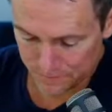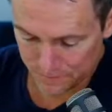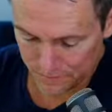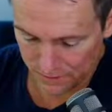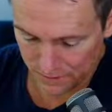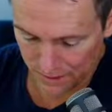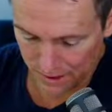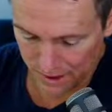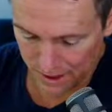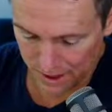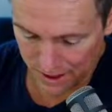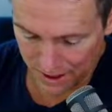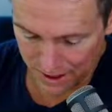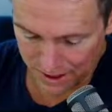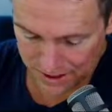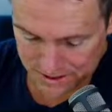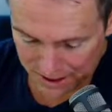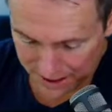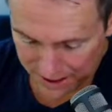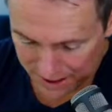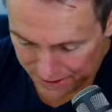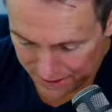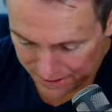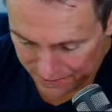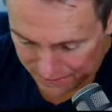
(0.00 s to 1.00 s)
is
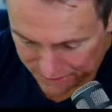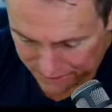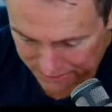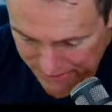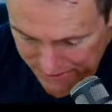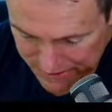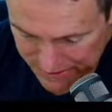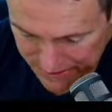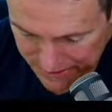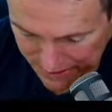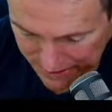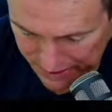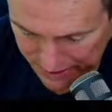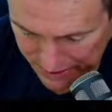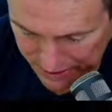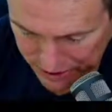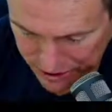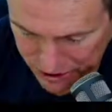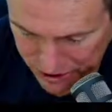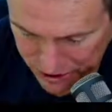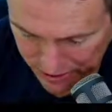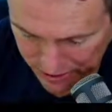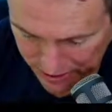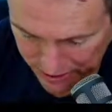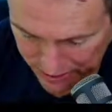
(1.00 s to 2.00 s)
at
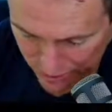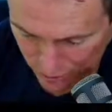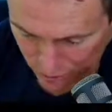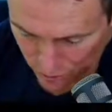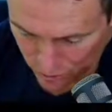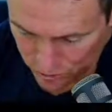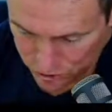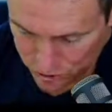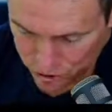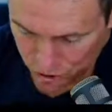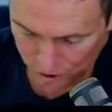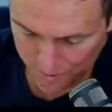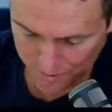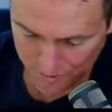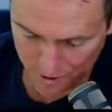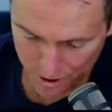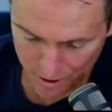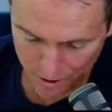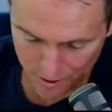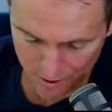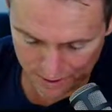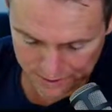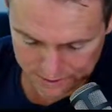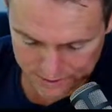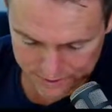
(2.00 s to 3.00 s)
literally all-time
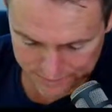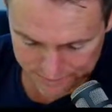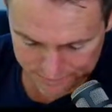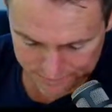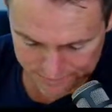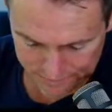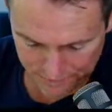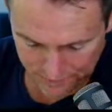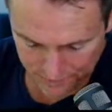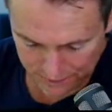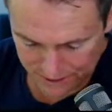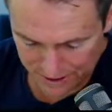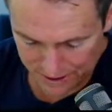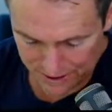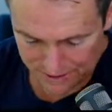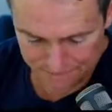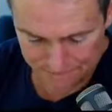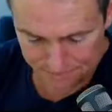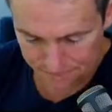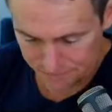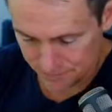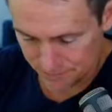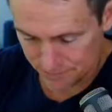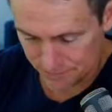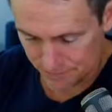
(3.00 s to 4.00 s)
highs, okay?
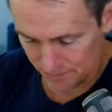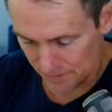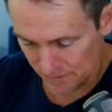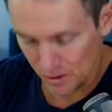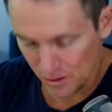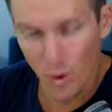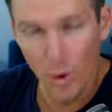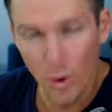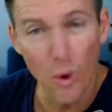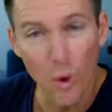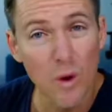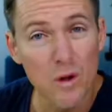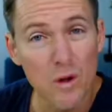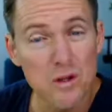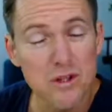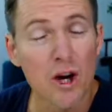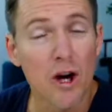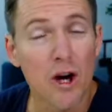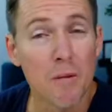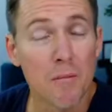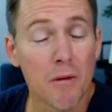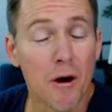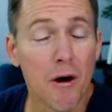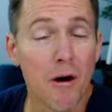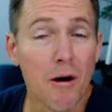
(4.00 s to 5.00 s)

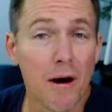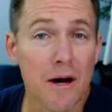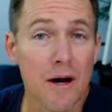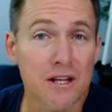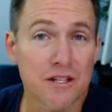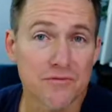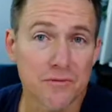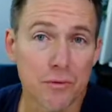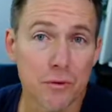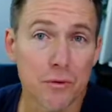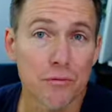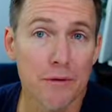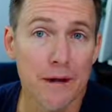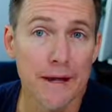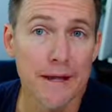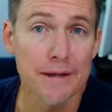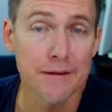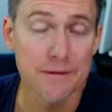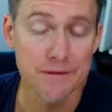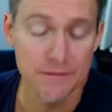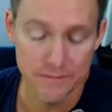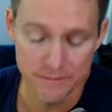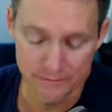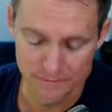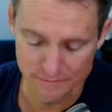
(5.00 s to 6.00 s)
All-time highs for rent
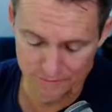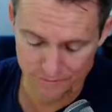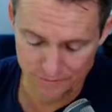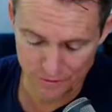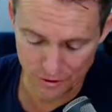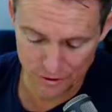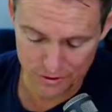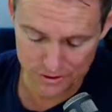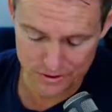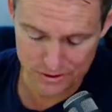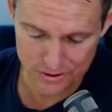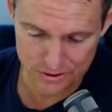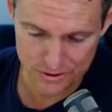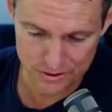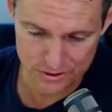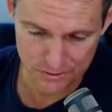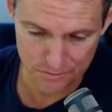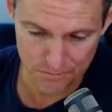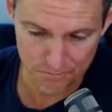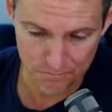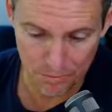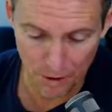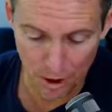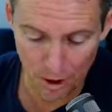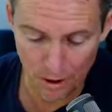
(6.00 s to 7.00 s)
versus
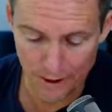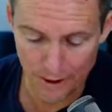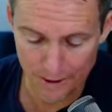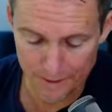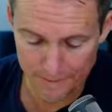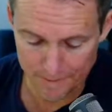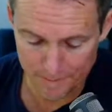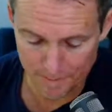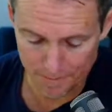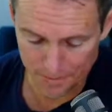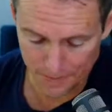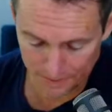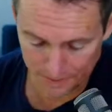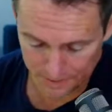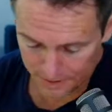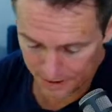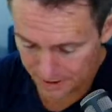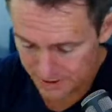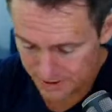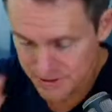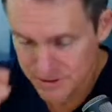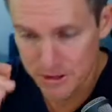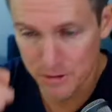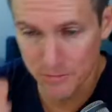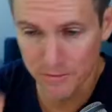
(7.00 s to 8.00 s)
buy,
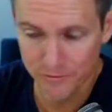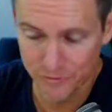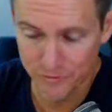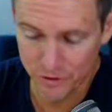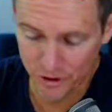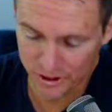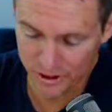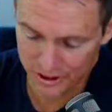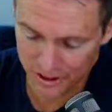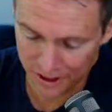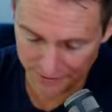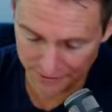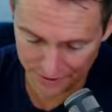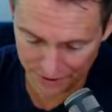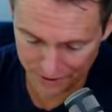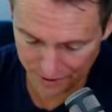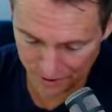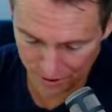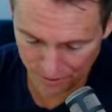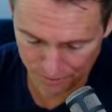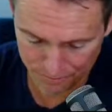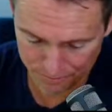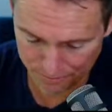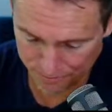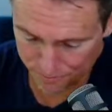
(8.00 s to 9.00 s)
okay? So we've got another
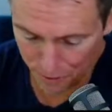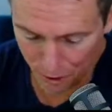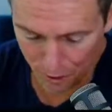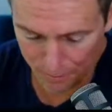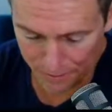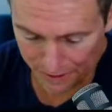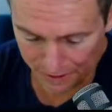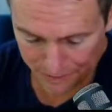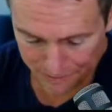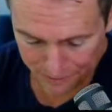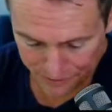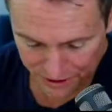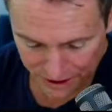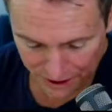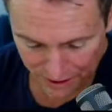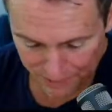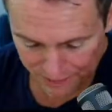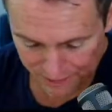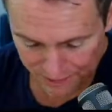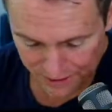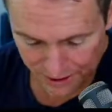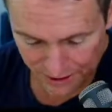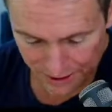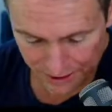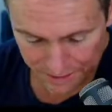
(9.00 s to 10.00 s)
little popper going
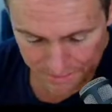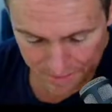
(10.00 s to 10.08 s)
there.